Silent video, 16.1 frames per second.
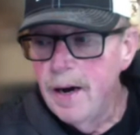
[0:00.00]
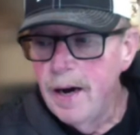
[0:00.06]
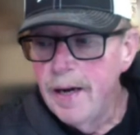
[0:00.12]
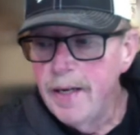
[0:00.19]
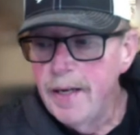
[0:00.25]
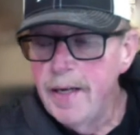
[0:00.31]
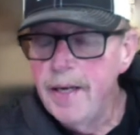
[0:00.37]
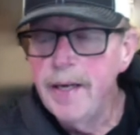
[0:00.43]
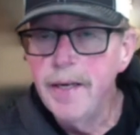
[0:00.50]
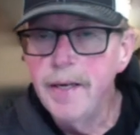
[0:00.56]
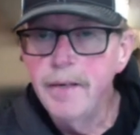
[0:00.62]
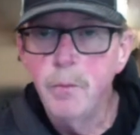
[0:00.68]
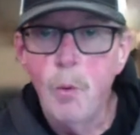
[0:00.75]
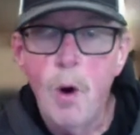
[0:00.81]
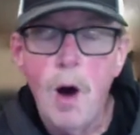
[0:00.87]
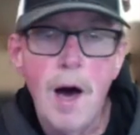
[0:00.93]
he had
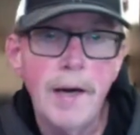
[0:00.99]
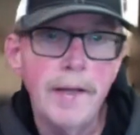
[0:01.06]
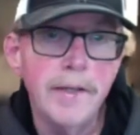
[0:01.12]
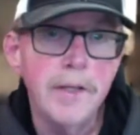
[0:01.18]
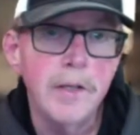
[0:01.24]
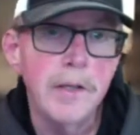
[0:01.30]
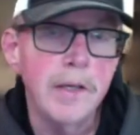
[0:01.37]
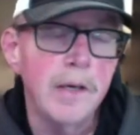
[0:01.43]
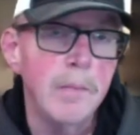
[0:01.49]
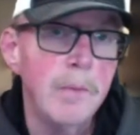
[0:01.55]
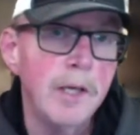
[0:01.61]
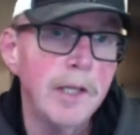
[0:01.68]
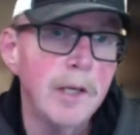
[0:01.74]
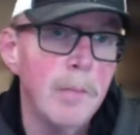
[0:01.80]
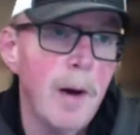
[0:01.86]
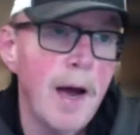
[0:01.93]
wanted to
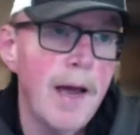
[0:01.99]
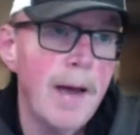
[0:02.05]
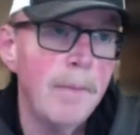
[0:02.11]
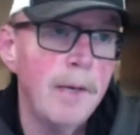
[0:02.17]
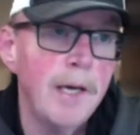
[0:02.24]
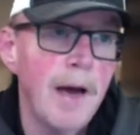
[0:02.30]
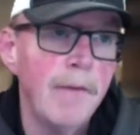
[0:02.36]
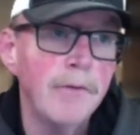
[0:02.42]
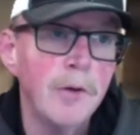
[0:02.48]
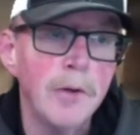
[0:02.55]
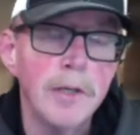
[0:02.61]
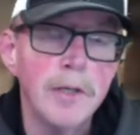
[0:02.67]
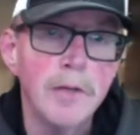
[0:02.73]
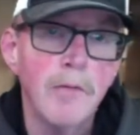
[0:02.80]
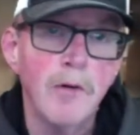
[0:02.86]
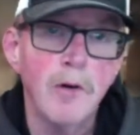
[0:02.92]
commit to Miami after
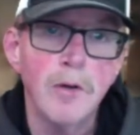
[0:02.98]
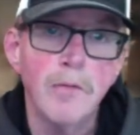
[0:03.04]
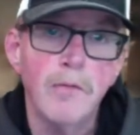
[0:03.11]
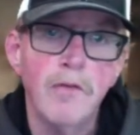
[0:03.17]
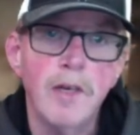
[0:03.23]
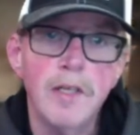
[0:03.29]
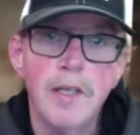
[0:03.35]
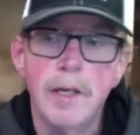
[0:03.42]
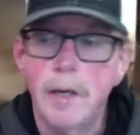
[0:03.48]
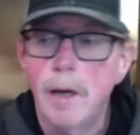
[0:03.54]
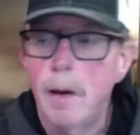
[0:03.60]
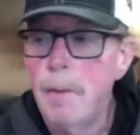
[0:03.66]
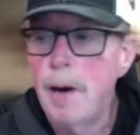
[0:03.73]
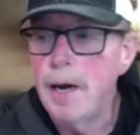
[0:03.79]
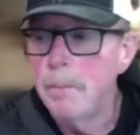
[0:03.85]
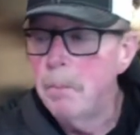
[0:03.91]
his first visit
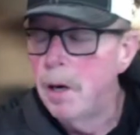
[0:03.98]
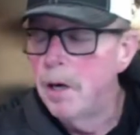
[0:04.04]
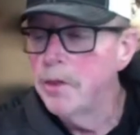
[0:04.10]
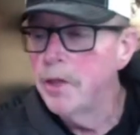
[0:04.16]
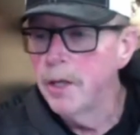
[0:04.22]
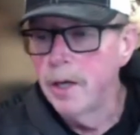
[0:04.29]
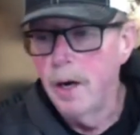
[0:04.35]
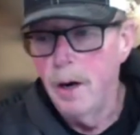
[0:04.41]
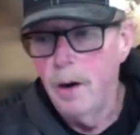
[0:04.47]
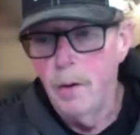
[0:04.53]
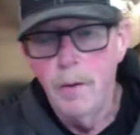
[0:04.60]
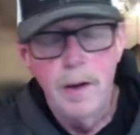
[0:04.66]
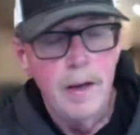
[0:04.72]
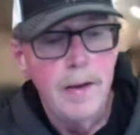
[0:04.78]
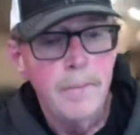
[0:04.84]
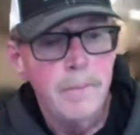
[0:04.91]
about a month ago.
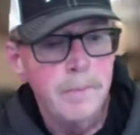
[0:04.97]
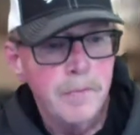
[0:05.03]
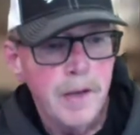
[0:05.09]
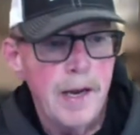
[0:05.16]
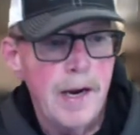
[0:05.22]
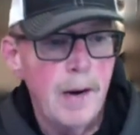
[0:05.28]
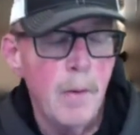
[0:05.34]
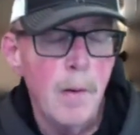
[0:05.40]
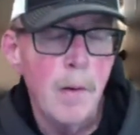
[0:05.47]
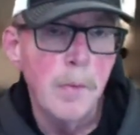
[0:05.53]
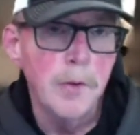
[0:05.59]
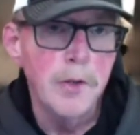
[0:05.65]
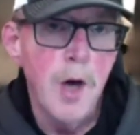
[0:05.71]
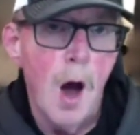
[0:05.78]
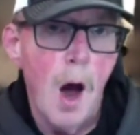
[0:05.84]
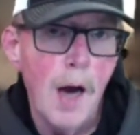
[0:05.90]
And I remember
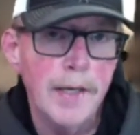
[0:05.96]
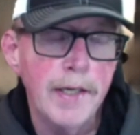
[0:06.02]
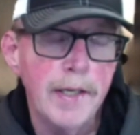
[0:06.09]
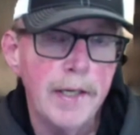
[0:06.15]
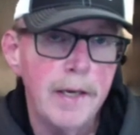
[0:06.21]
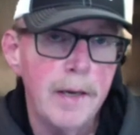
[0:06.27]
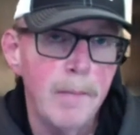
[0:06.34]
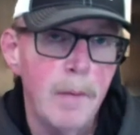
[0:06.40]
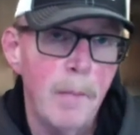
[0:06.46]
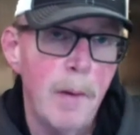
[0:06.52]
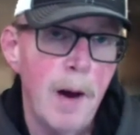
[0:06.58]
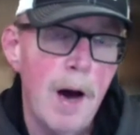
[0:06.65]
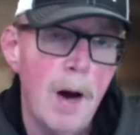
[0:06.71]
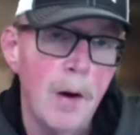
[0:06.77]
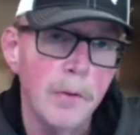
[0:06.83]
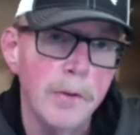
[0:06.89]
talking to him
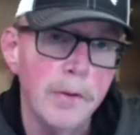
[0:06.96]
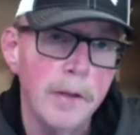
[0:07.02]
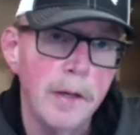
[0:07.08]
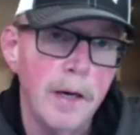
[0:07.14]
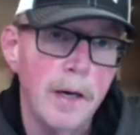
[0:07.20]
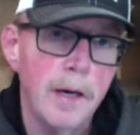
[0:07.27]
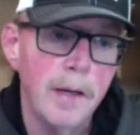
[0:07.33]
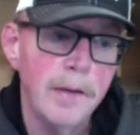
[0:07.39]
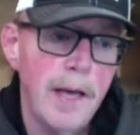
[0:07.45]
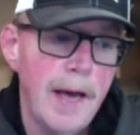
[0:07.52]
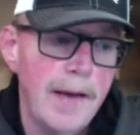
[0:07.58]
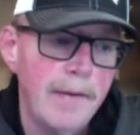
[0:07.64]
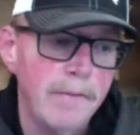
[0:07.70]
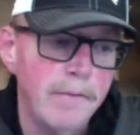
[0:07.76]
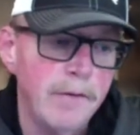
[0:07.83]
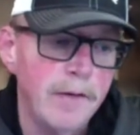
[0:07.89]
about
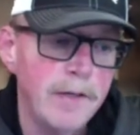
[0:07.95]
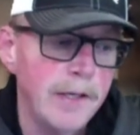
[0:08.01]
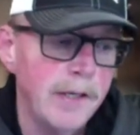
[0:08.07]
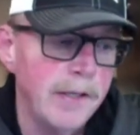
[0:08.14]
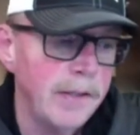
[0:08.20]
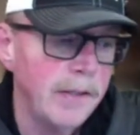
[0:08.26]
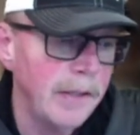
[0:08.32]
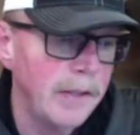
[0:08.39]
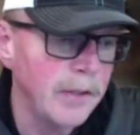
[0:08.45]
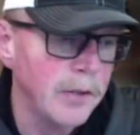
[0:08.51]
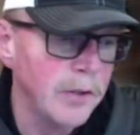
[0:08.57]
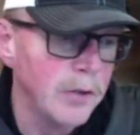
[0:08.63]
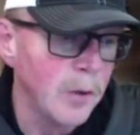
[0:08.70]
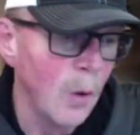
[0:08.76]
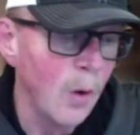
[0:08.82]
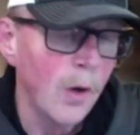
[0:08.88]
that visit in the
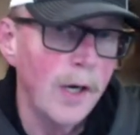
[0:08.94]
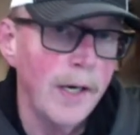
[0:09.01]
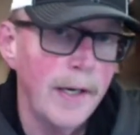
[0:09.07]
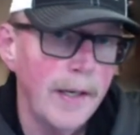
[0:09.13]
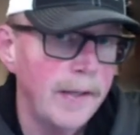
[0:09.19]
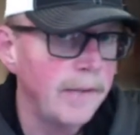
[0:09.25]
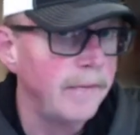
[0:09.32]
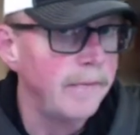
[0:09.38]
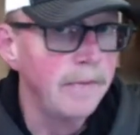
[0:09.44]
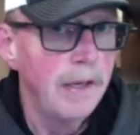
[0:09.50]
story. And